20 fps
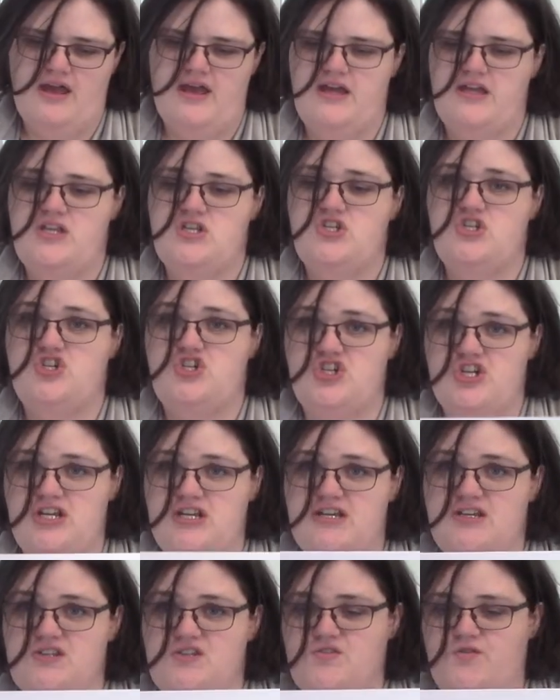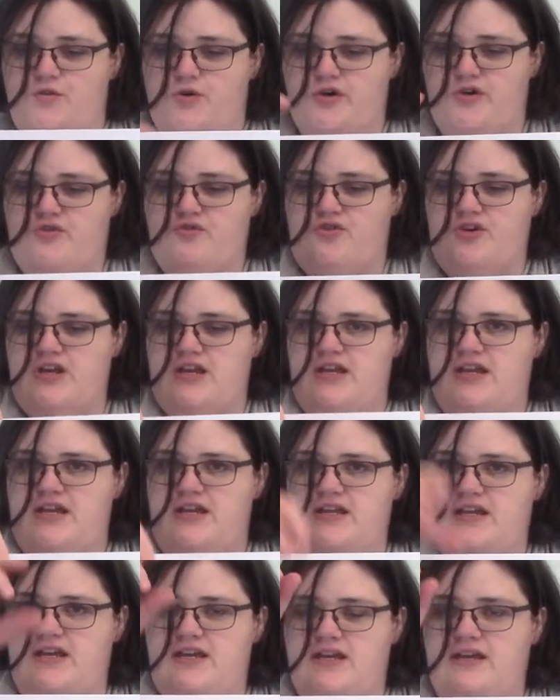and G is for
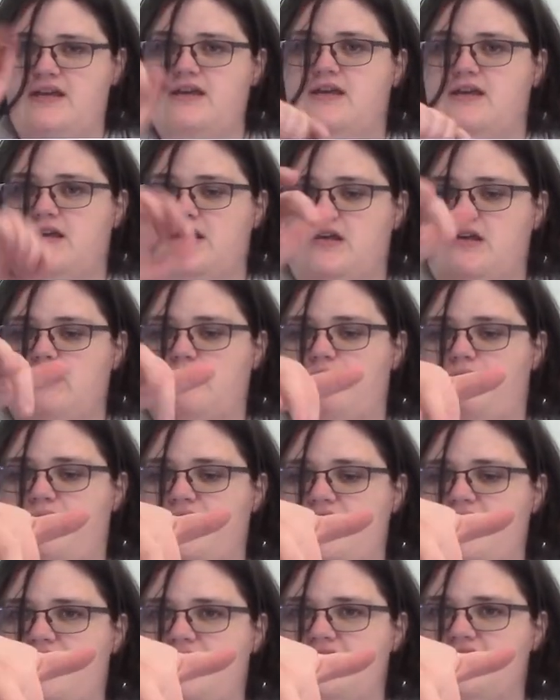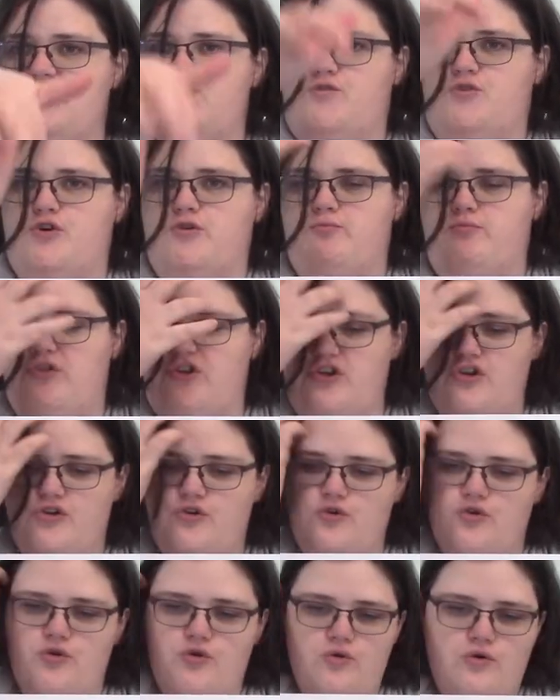green, B is for
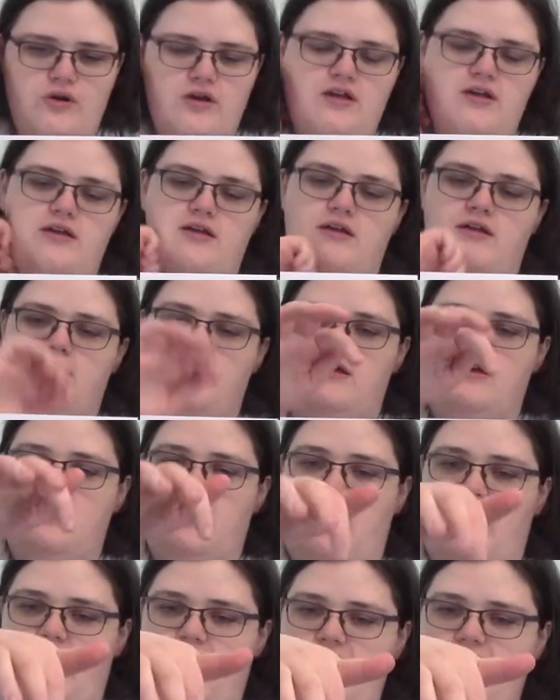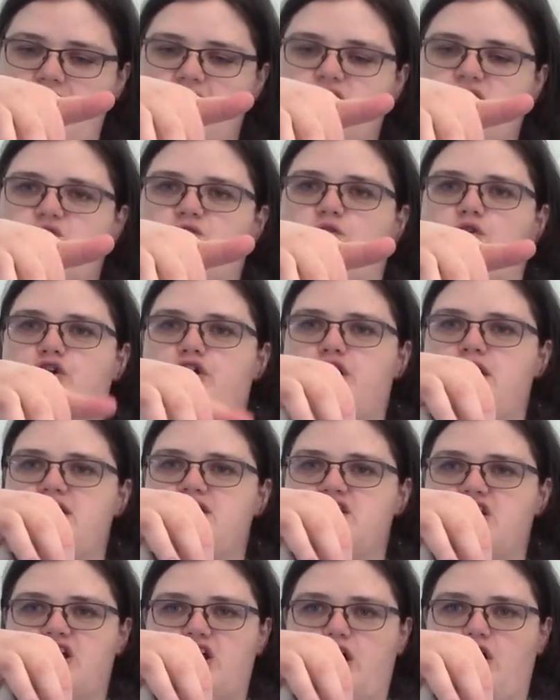blue, I is for
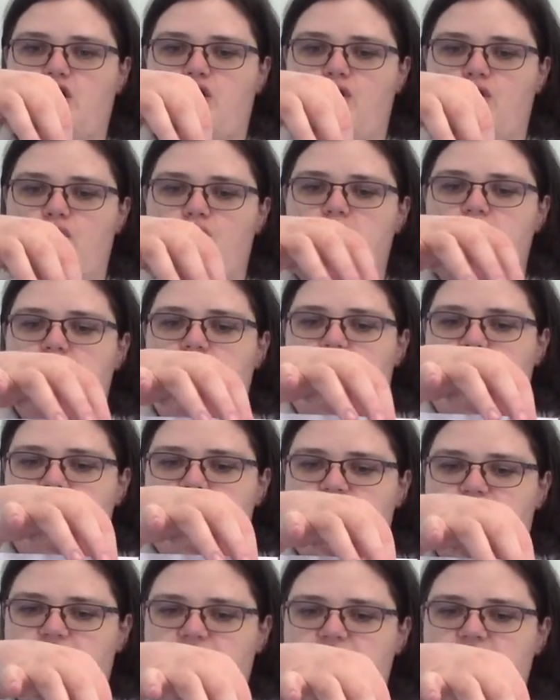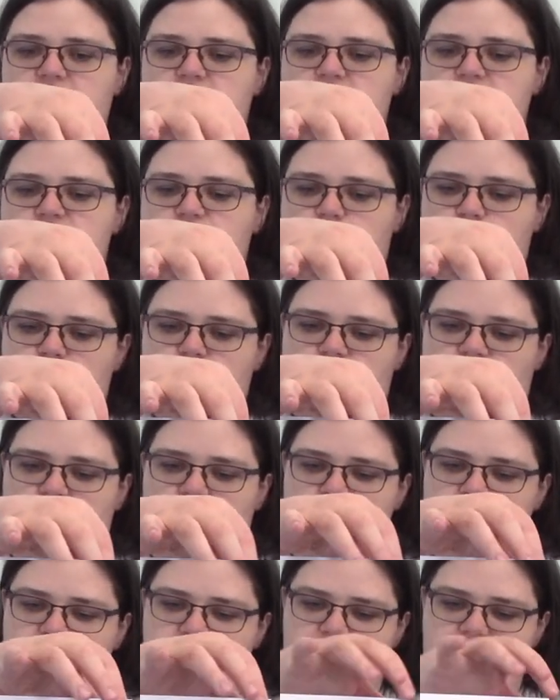indigo, and V is for
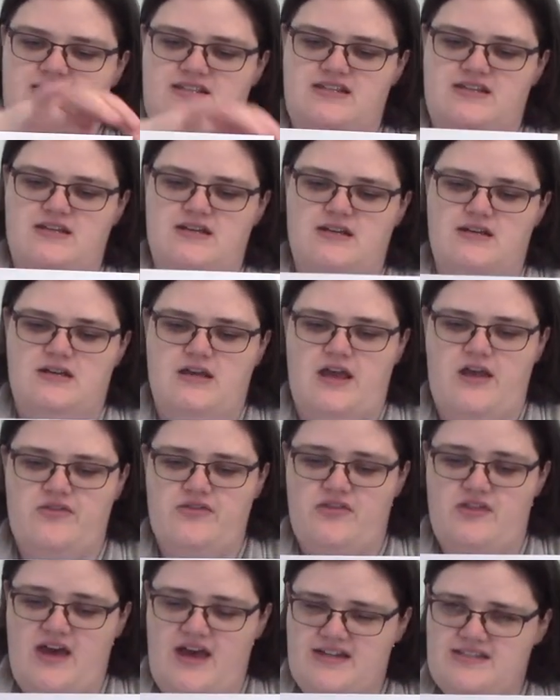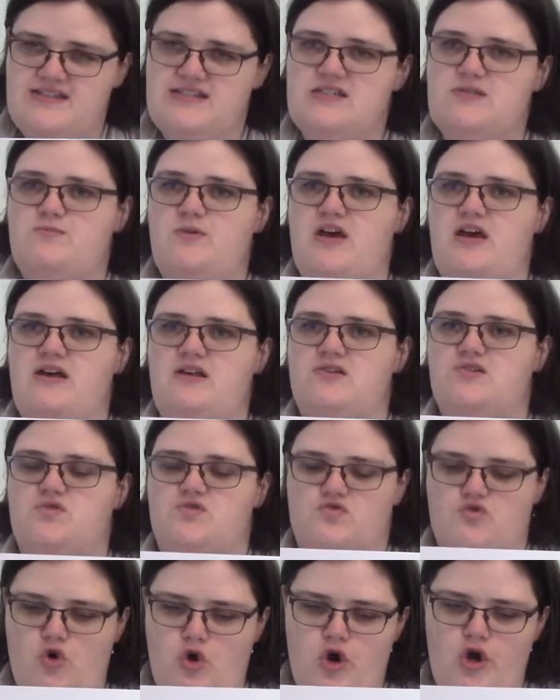violet, and that spells
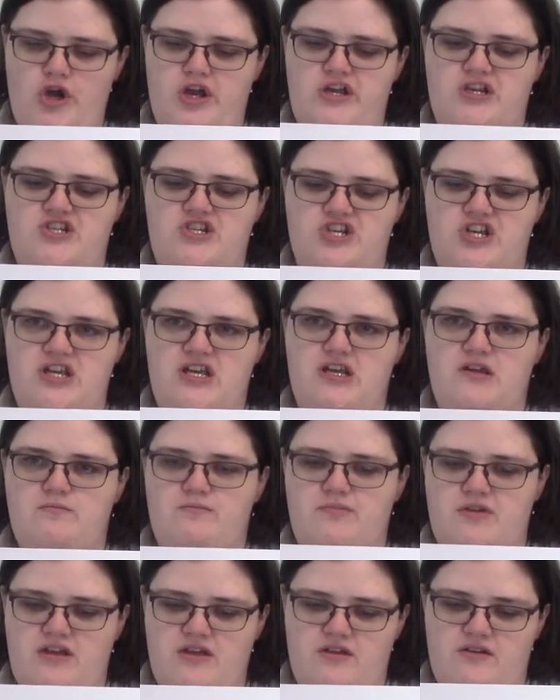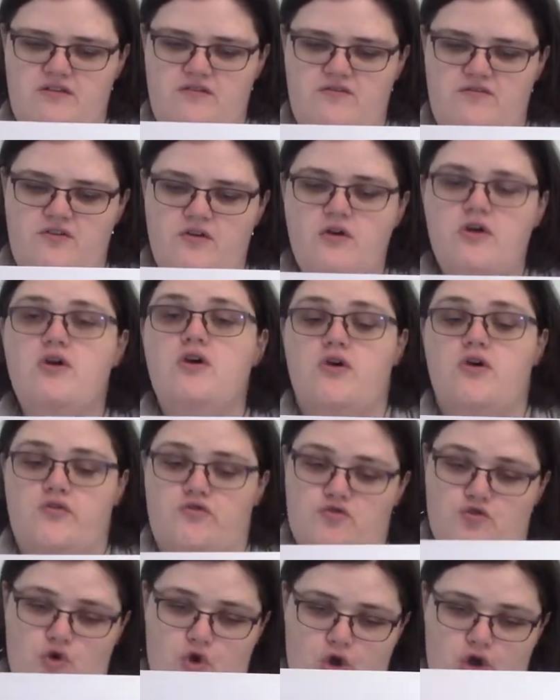Roy G. Biv.
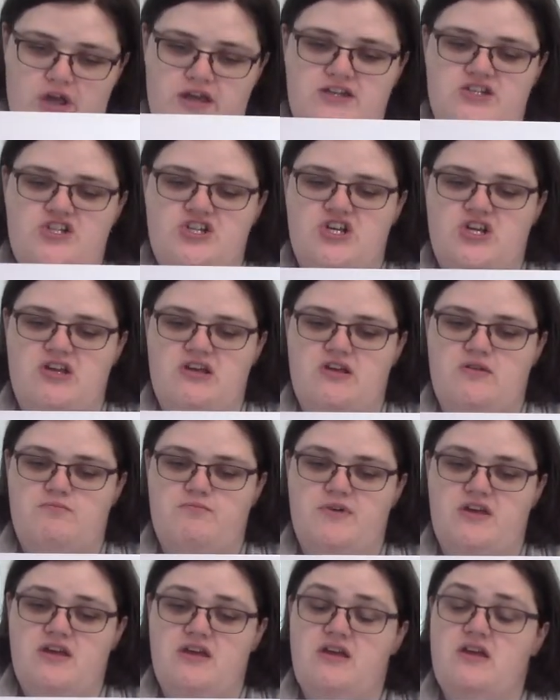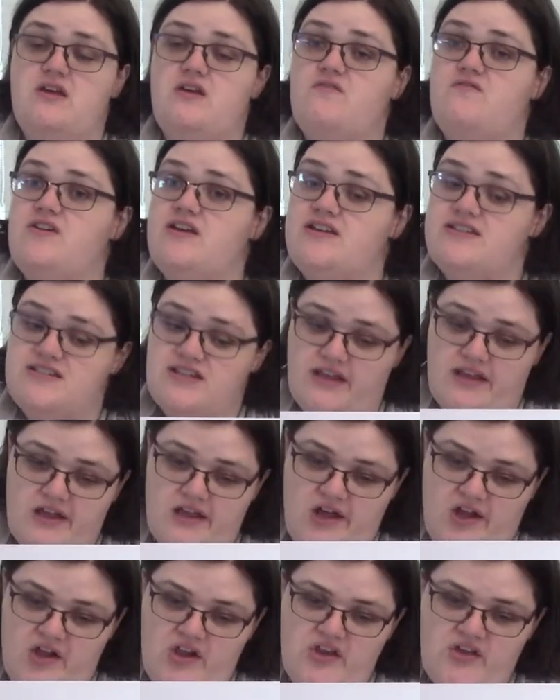Roy G. Biv is a
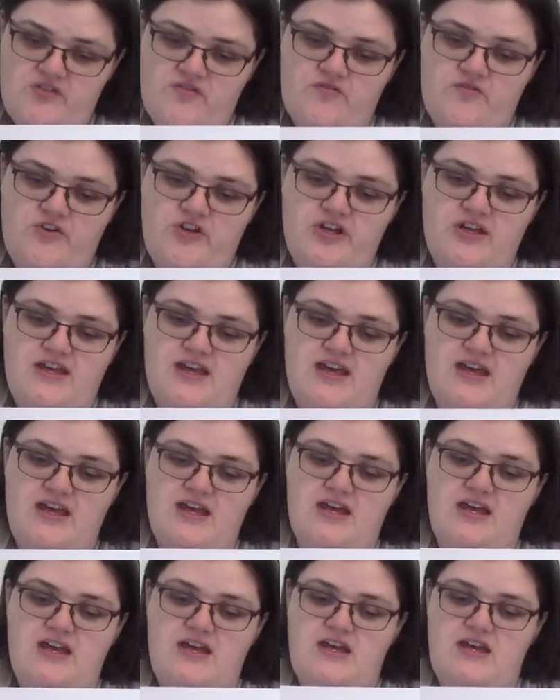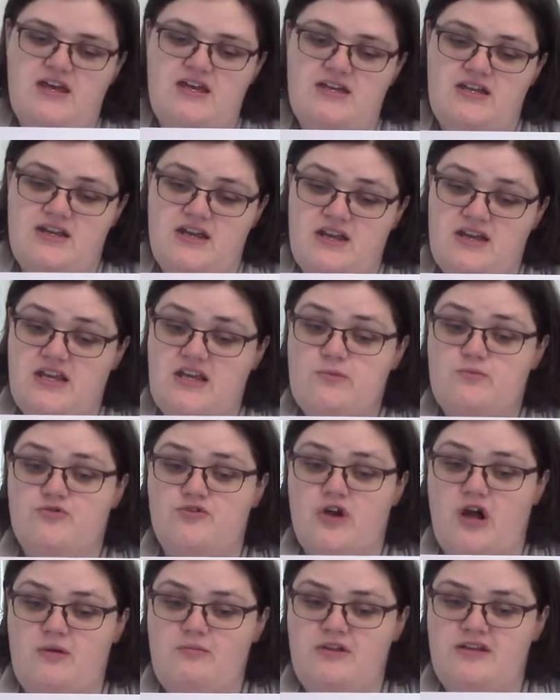colorful kid, and he
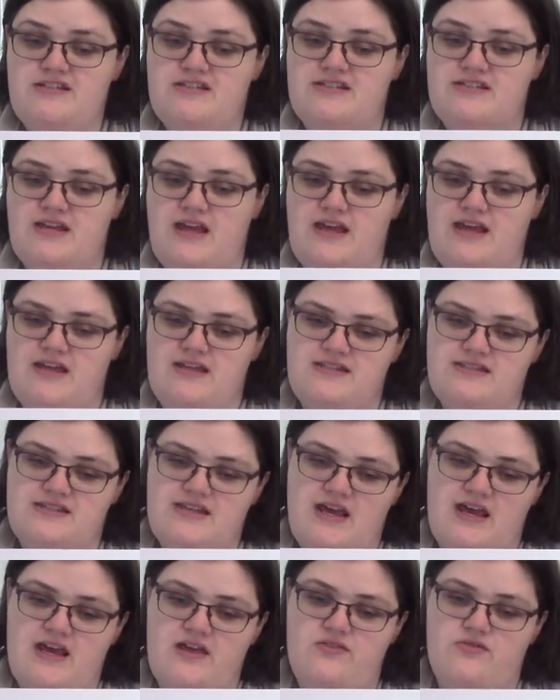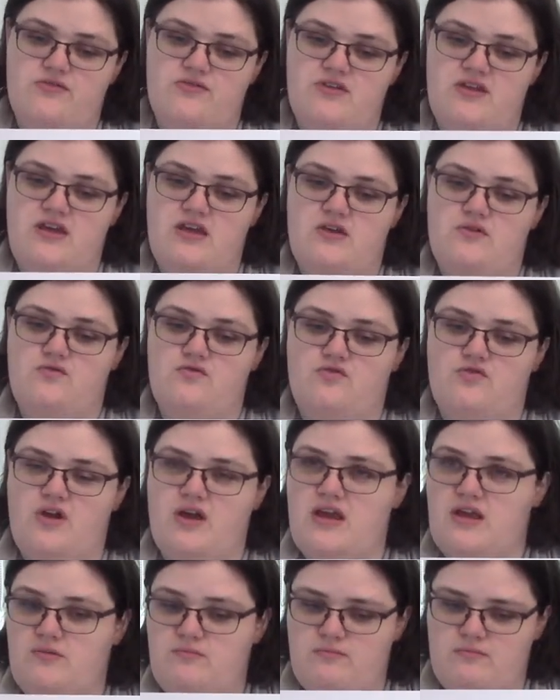probably stands at the
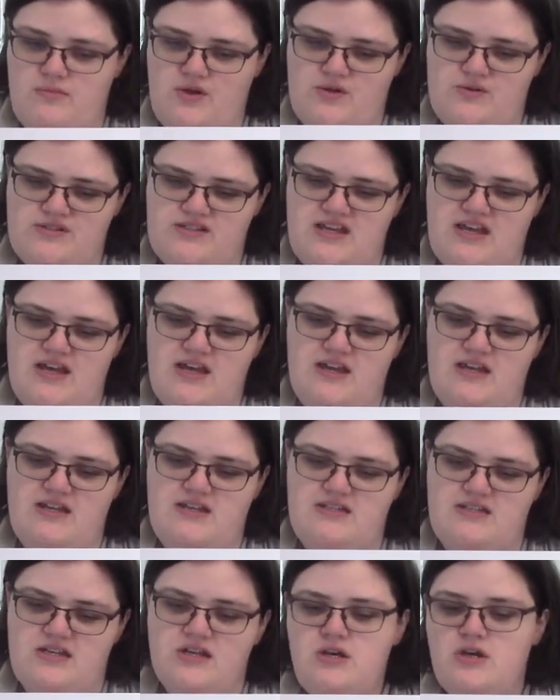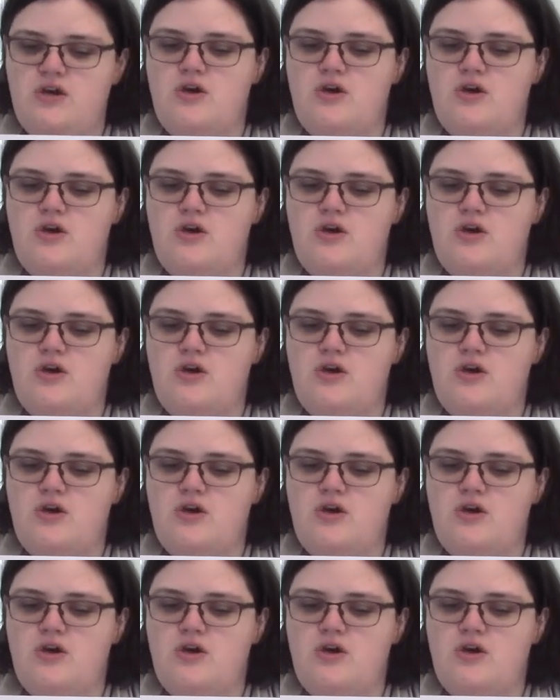rainbow's end.